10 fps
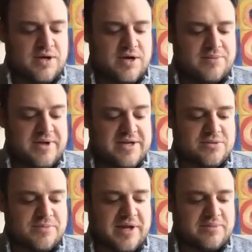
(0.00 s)
Yeah.
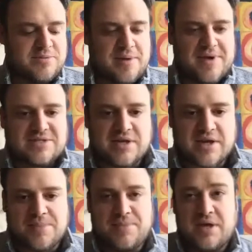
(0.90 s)
So my name's Matt
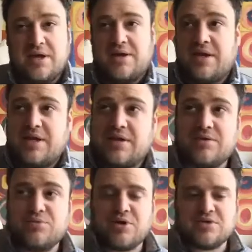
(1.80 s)
Mesick. I've been
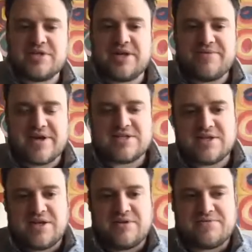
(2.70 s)
in real estate
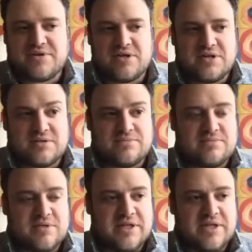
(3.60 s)
investing for
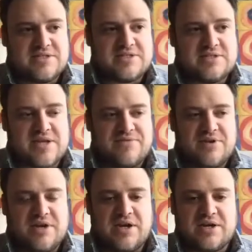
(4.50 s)
at least
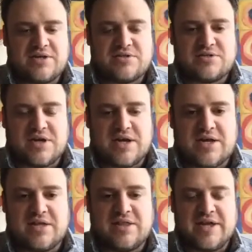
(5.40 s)
7 years.
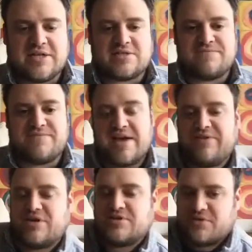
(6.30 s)
The last 5
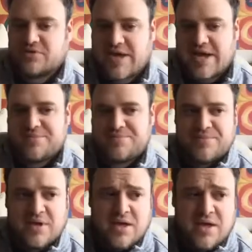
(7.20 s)
years full time.
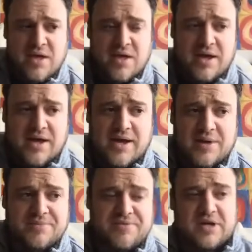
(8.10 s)

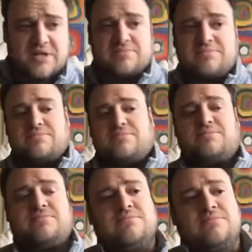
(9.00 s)
I've done
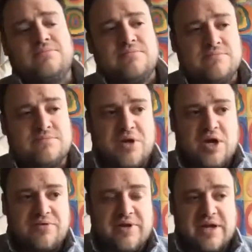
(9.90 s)

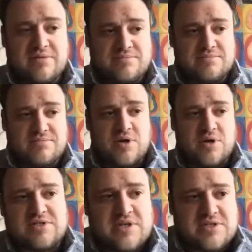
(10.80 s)
probably like over
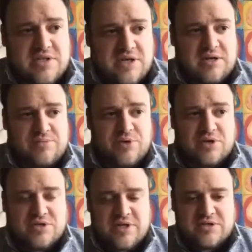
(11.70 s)
60 real
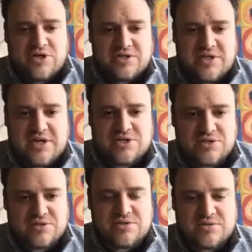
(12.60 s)
estate
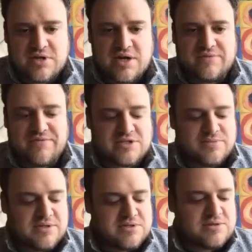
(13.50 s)
transactions,
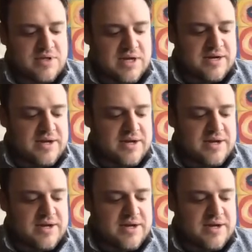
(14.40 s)
investments. And